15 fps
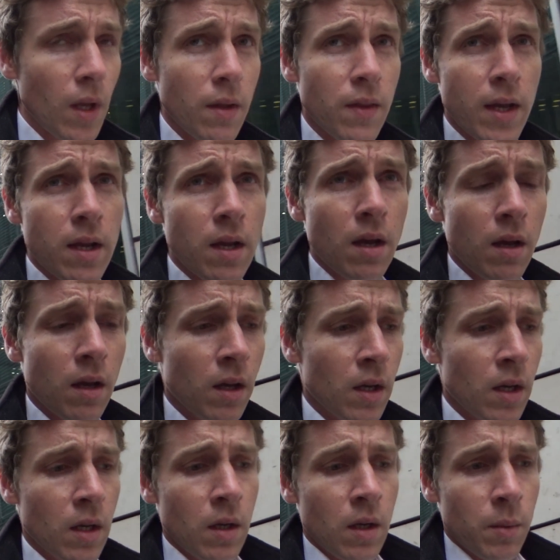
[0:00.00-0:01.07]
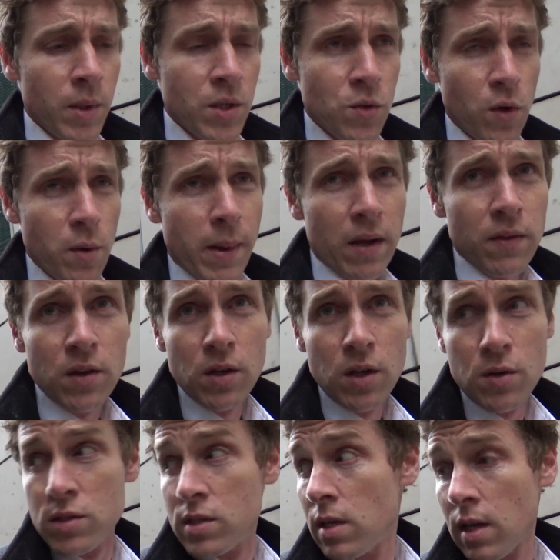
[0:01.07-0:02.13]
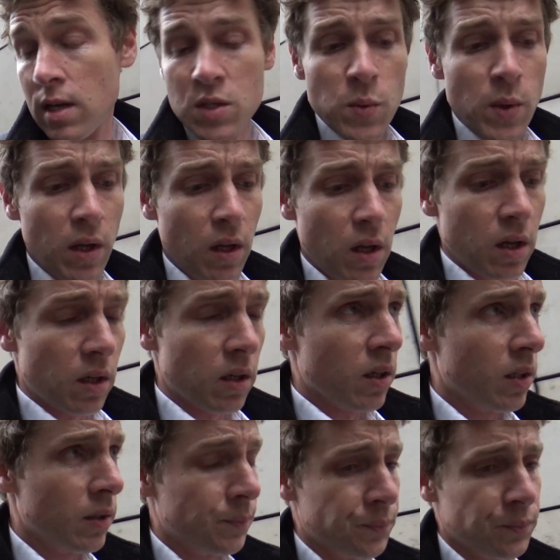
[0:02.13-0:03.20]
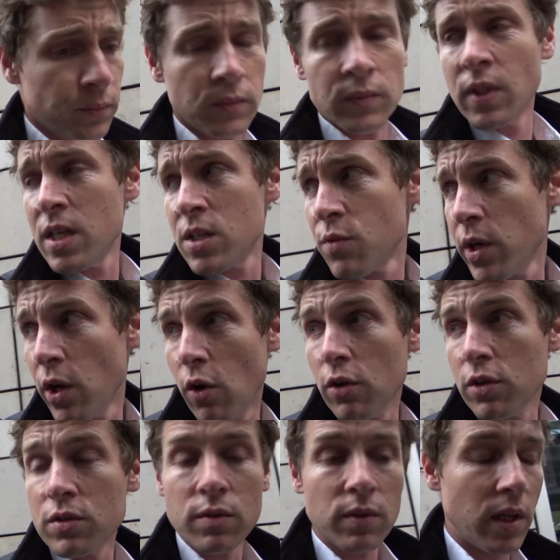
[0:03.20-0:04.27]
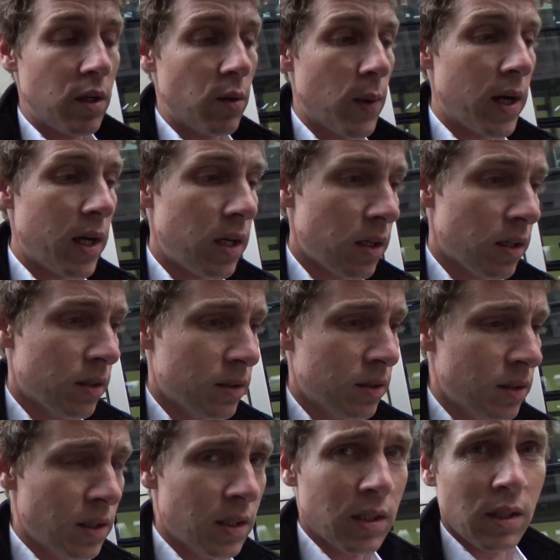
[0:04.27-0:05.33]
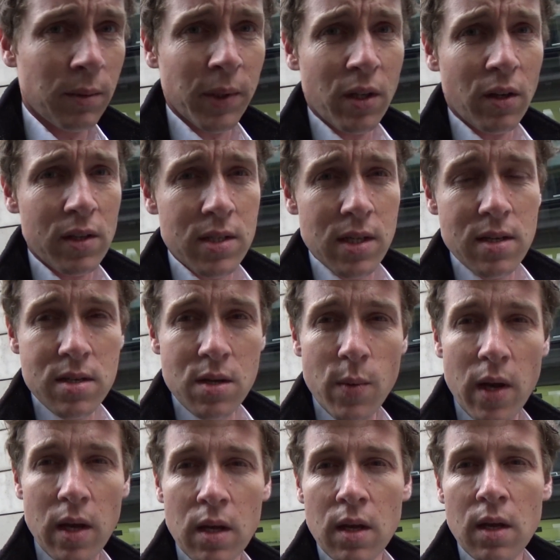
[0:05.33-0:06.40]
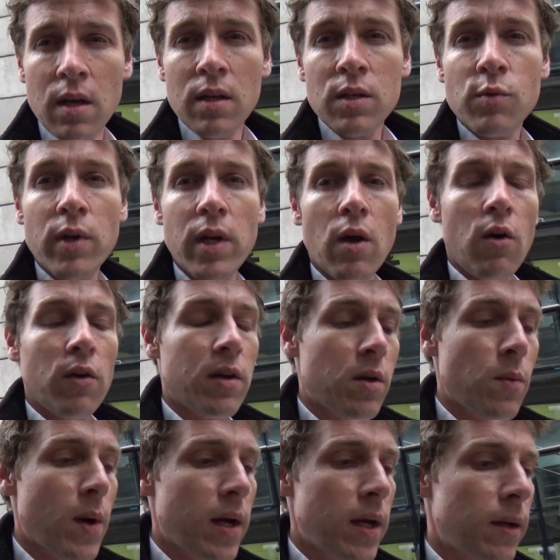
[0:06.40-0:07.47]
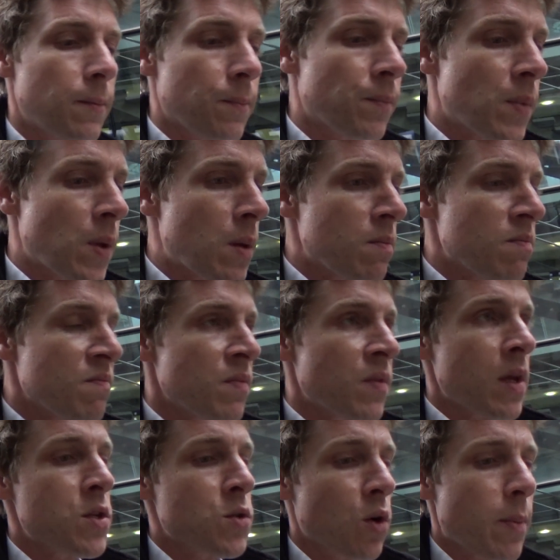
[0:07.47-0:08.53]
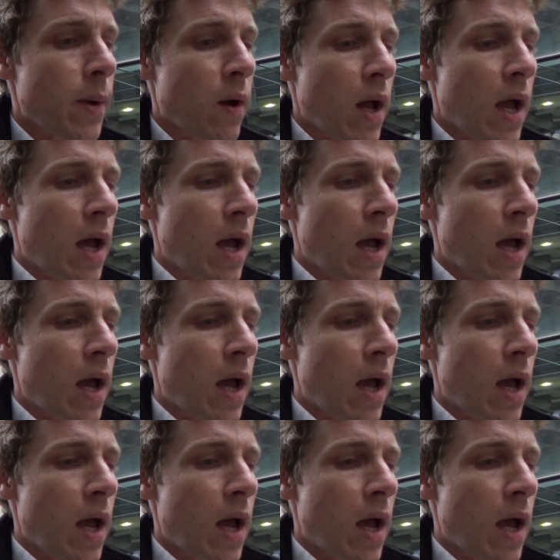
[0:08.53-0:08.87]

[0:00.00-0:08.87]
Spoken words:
They've been talking about it in the news today as well, like, it's really odd in a way. Oh god, it's getting so wet. Really odd in a way. They talk about